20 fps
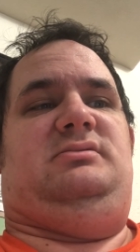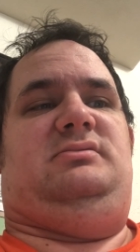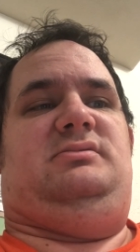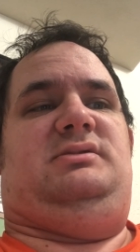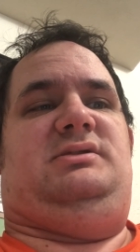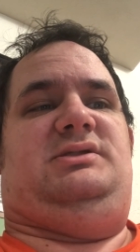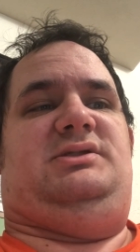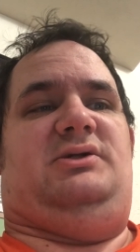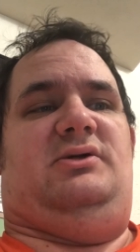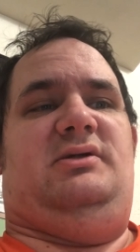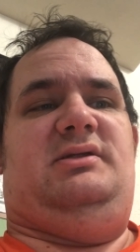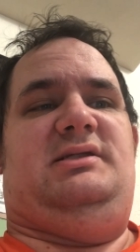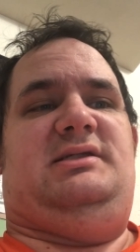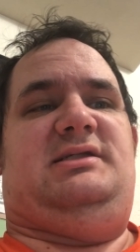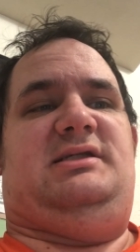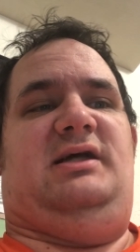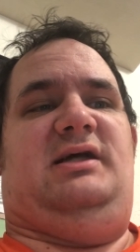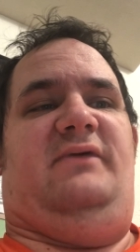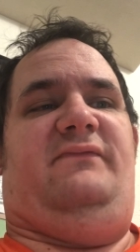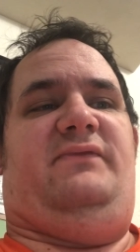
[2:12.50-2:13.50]
certain
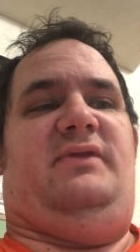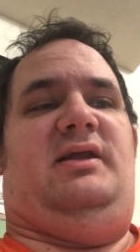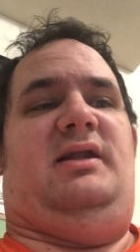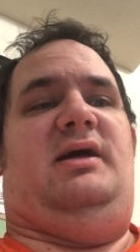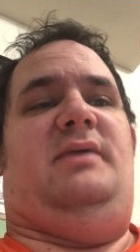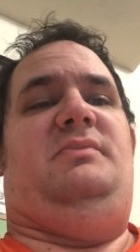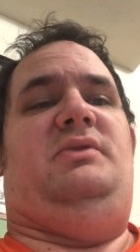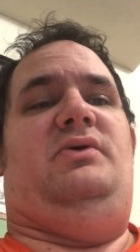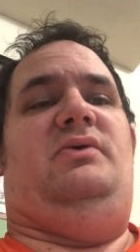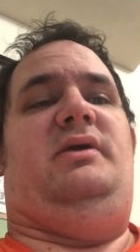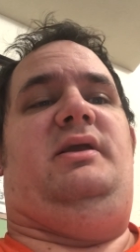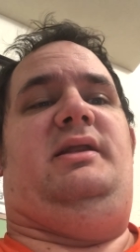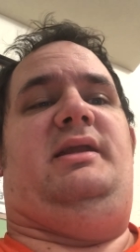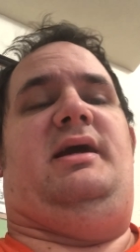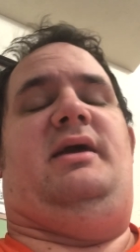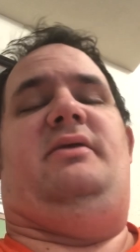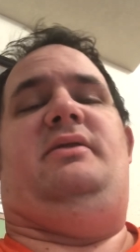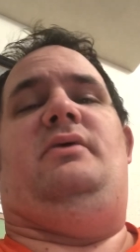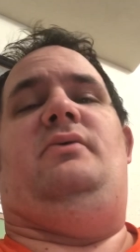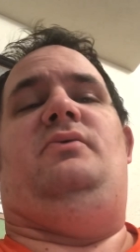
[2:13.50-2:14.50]
stuff that I'm doing
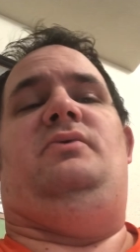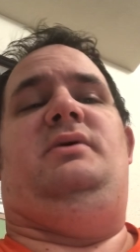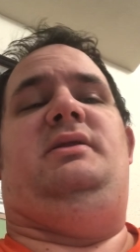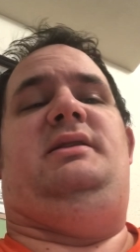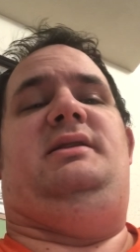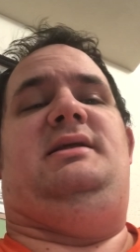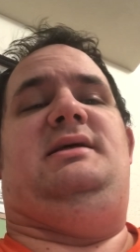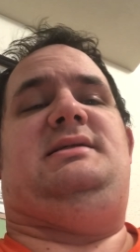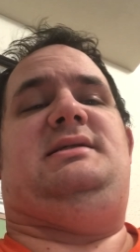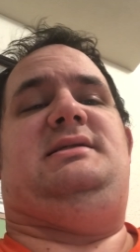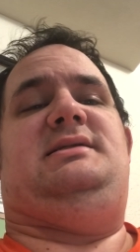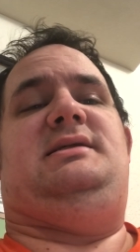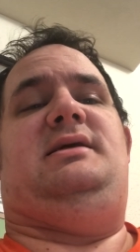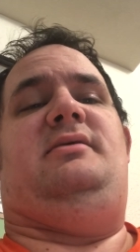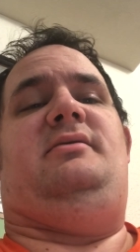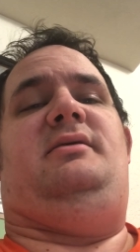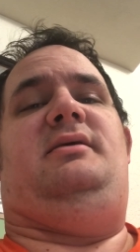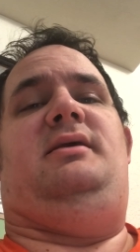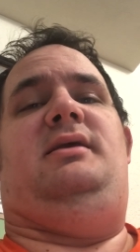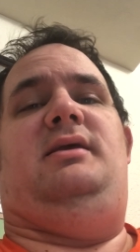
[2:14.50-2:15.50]
now that wouldn't
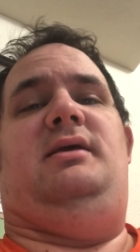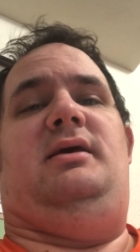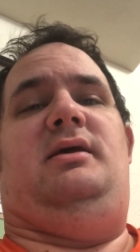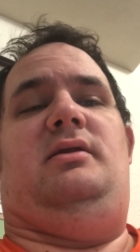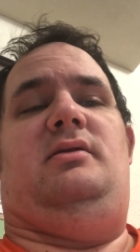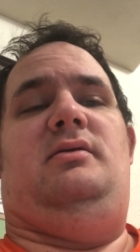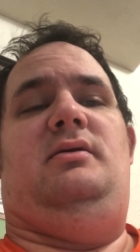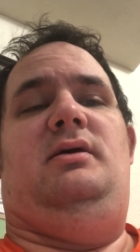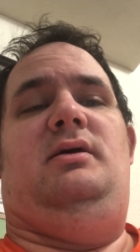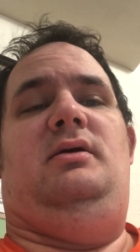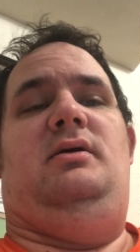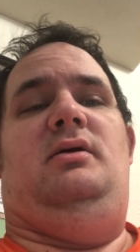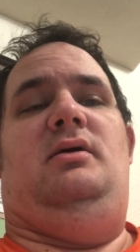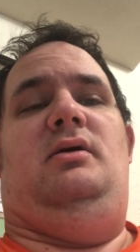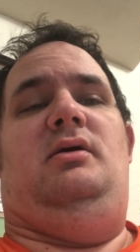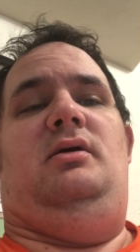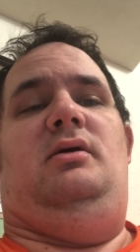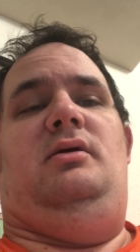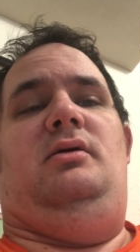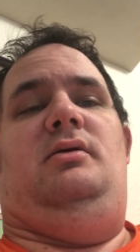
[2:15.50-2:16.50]
necessarily get
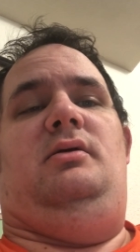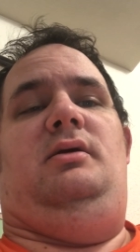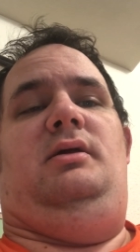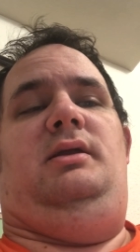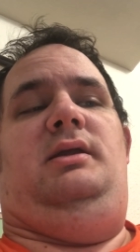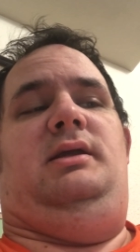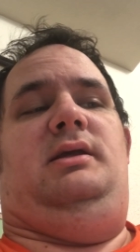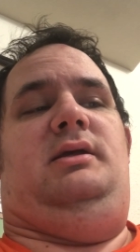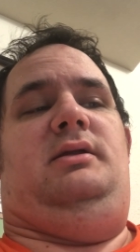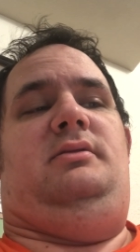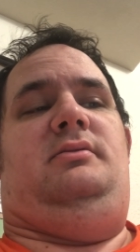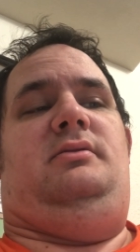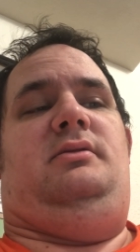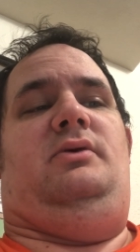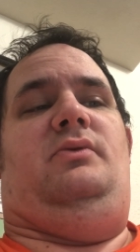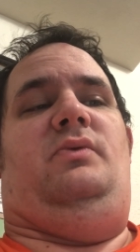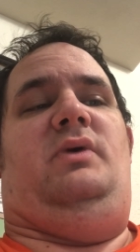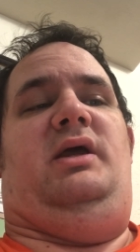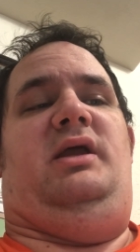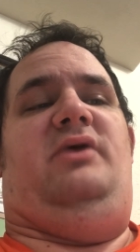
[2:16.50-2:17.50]
in the
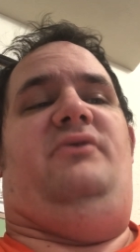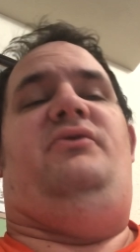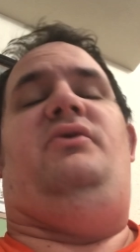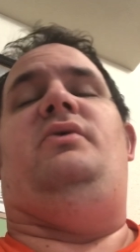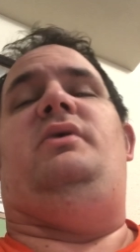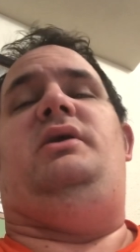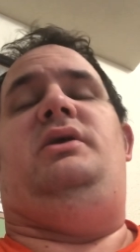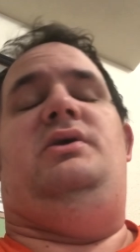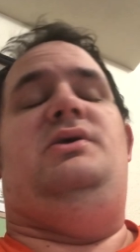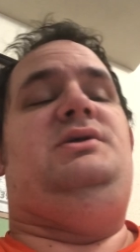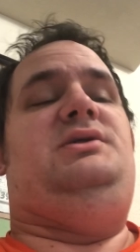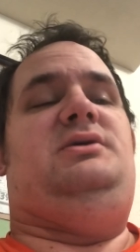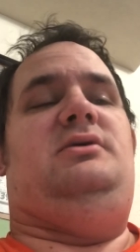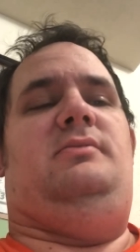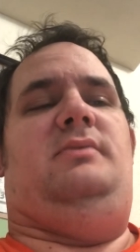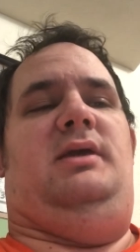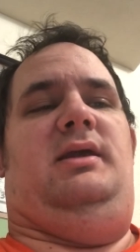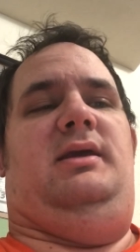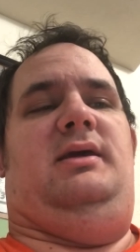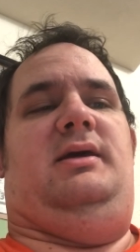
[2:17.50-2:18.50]
way of doing YouTube
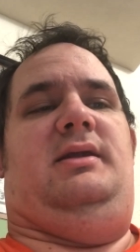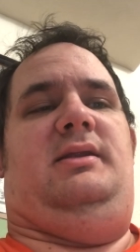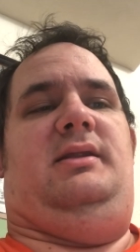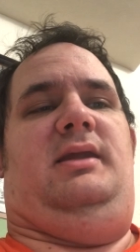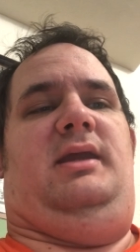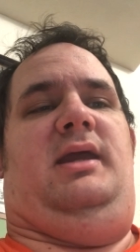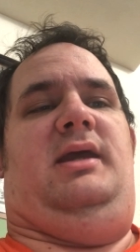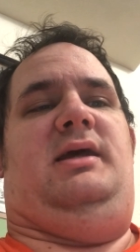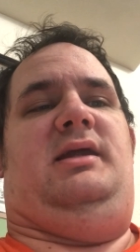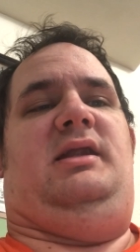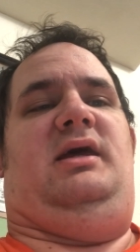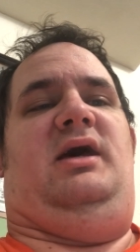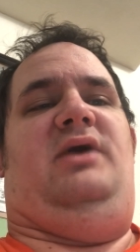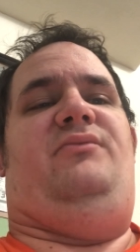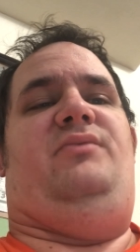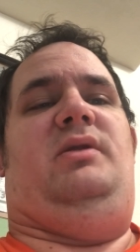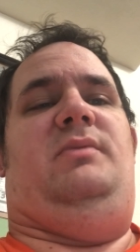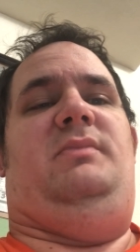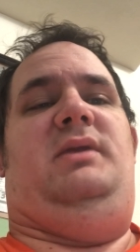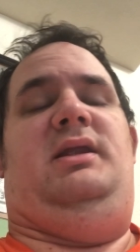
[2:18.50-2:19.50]
again, and I've
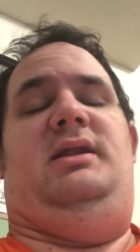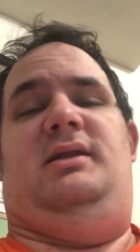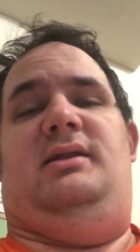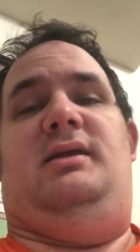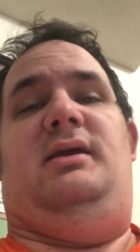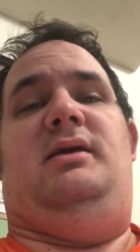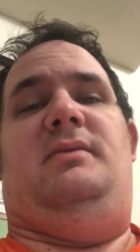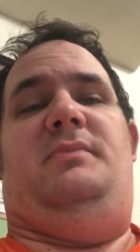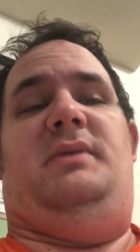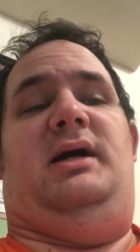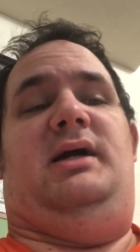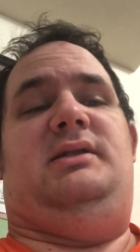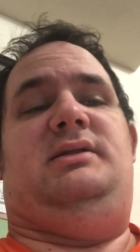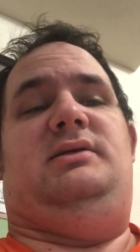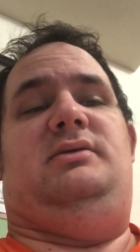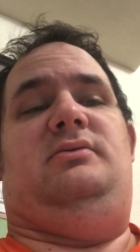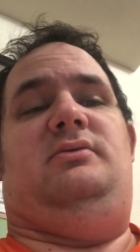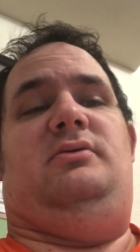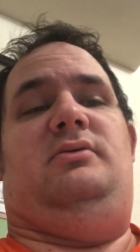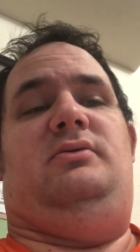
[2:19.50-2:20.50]
been meaning to get back
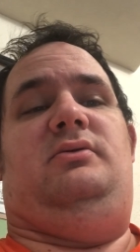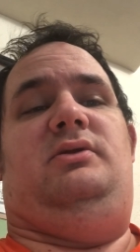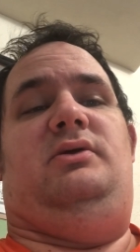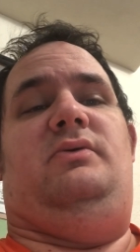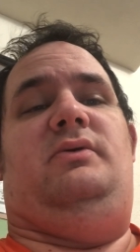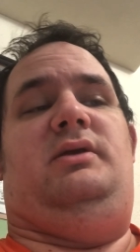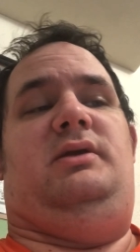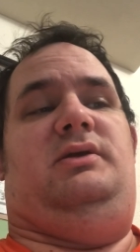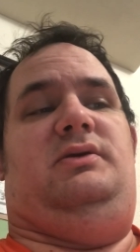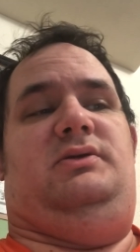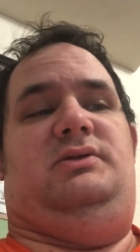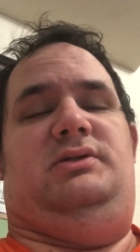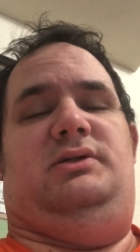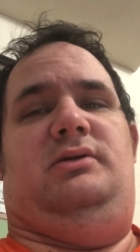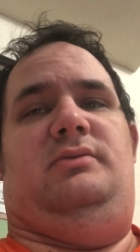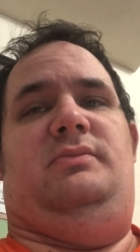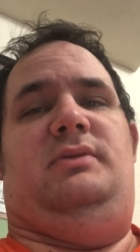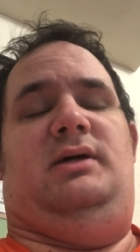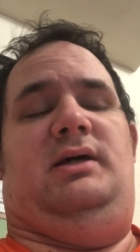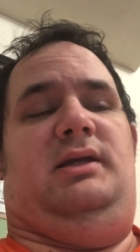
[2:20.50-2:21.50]
to doing
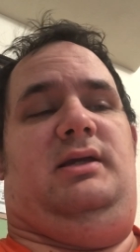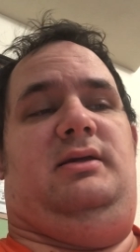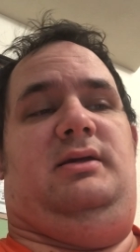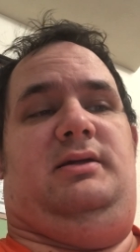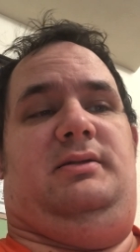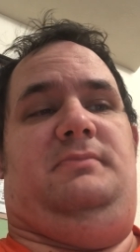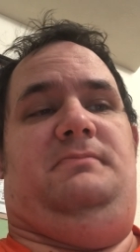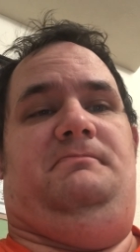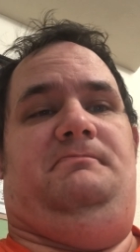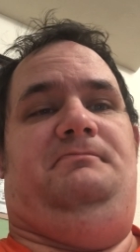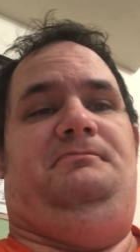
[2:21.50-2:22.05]
YouTube again.